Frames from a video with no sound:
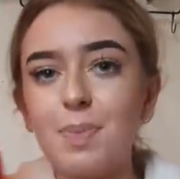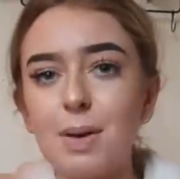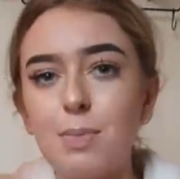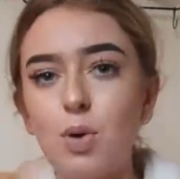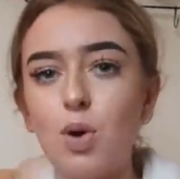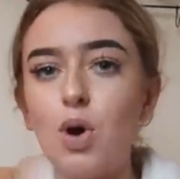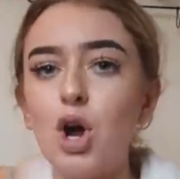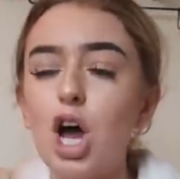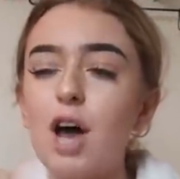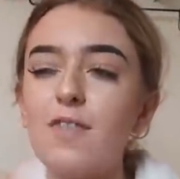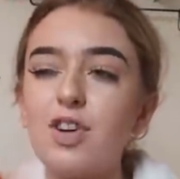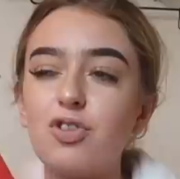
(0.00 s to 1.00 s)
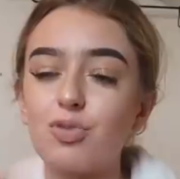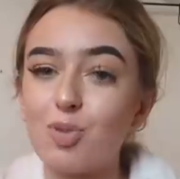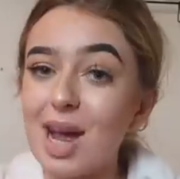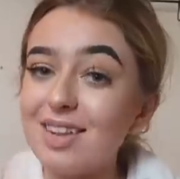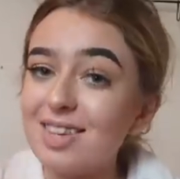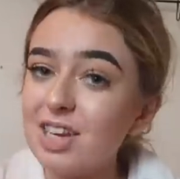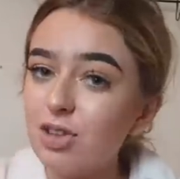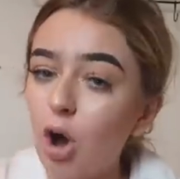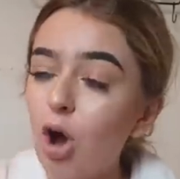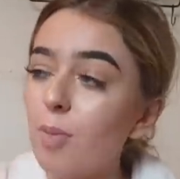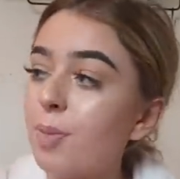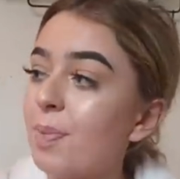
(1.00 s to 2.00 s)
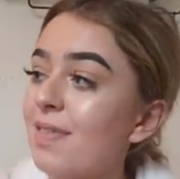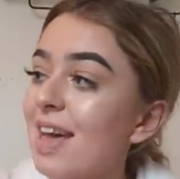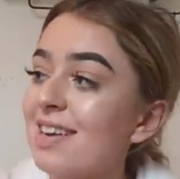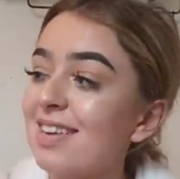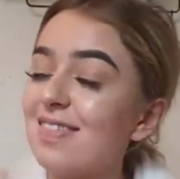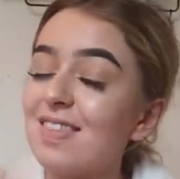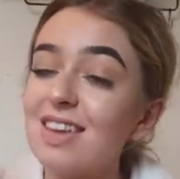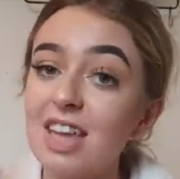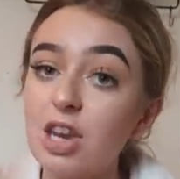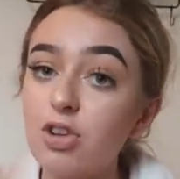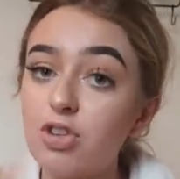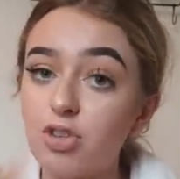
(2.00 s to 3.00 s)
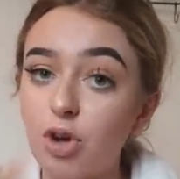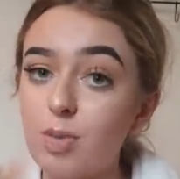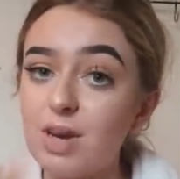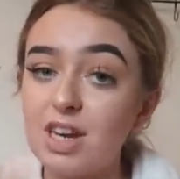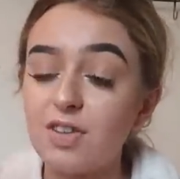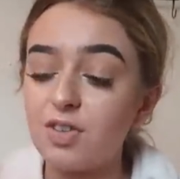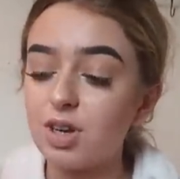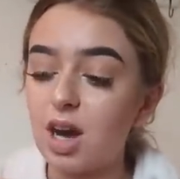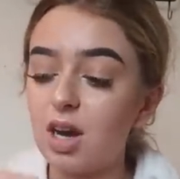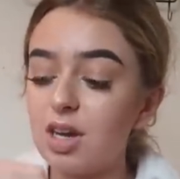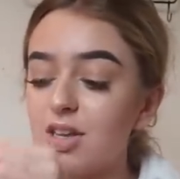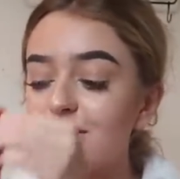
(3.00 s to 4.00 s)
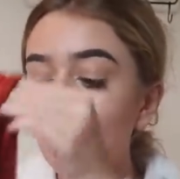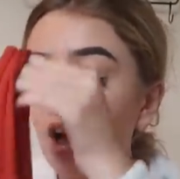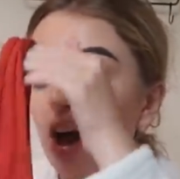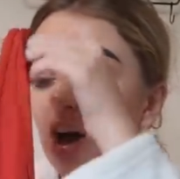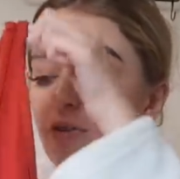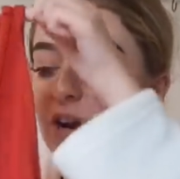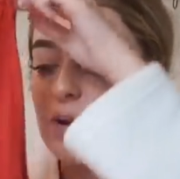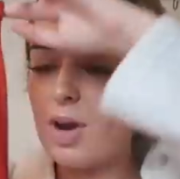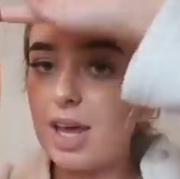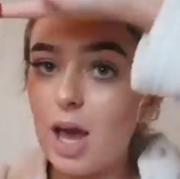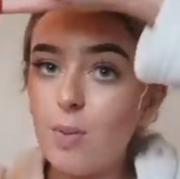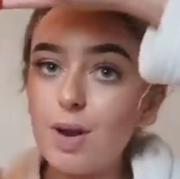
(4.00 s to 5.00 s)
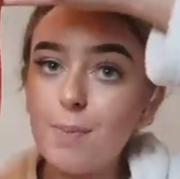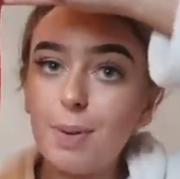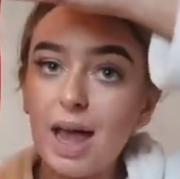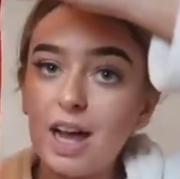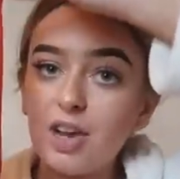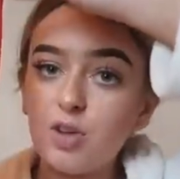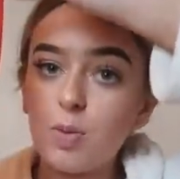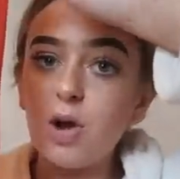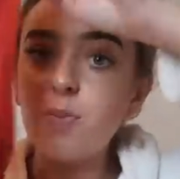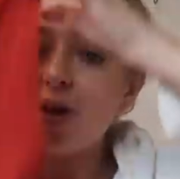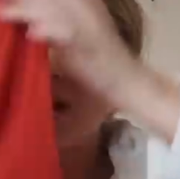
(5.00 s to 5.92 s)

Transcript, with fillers: a bit more of a dressy top, but they did this in so many different colours. I really want to get one in black as well